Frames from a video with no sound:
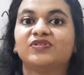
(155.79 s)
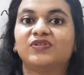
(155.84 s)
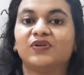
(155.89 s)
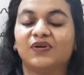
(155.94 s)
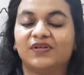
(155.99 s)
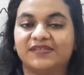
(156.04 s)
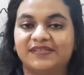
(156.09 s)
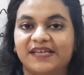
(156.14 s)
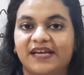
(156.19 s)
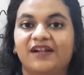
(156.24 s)

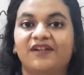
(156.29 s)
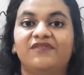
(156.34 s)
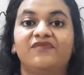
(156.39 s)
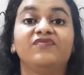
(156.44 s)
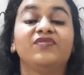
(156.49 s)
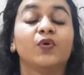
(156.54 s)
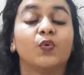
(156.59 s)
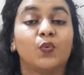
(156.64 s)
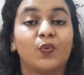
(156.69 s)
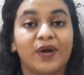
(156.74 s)
yourself
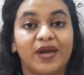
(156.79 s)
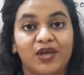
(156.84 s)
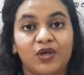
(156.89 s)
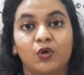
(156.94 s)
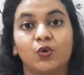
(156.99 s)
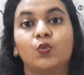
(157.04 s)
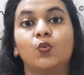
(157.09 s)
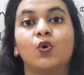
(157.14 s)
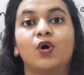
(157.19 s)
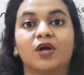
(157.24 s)
the way you
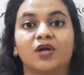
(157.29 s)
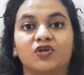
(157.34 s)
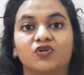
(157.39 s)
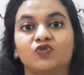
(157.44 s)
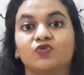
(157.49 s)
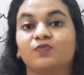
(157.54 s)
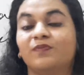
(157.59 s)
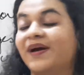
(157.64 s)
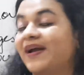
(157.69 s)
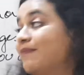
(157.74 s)
want
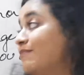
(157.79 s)
to by